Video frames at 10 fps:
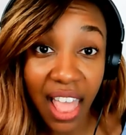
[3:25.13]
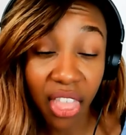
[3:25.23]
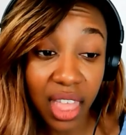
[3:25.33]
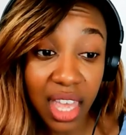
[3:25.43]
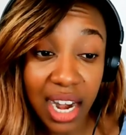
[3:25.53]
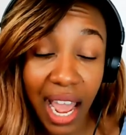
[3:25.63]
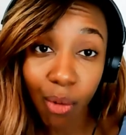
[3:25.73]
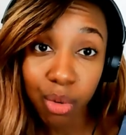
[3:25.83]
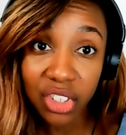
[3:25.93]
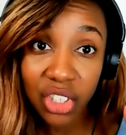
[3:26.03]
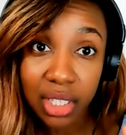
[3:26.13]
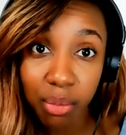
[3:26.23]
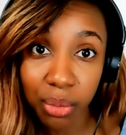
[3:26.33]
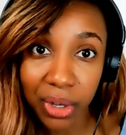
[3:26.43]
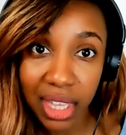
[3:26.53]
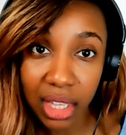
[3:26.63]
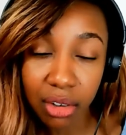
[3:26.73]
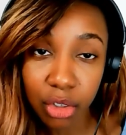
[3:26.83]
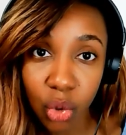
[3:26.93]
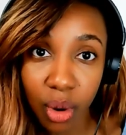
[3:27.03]
And then I would just put the
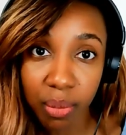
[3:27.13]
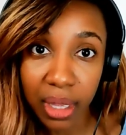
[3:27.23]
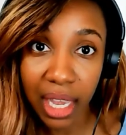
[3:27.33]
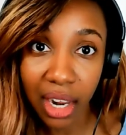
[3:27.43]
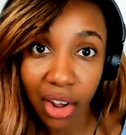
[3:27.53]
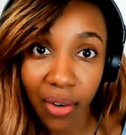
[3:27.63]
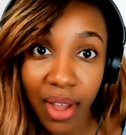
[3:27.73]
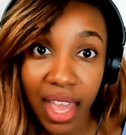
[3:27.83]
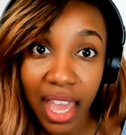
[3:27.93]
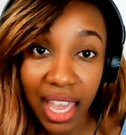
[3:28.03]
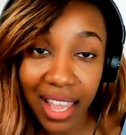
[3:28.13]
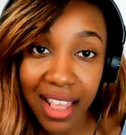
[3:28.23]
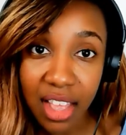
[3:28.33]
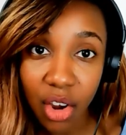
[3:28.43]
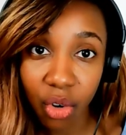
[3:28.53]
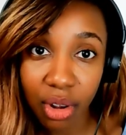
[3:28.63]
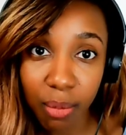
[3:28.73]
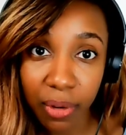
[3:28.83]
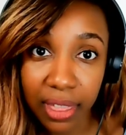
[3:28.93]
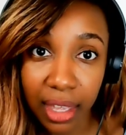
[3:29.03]
little toy piano in the
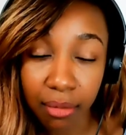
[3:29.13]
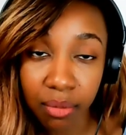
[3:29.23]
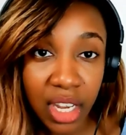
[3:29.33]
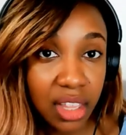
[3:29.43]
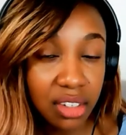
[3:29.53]
crib with them.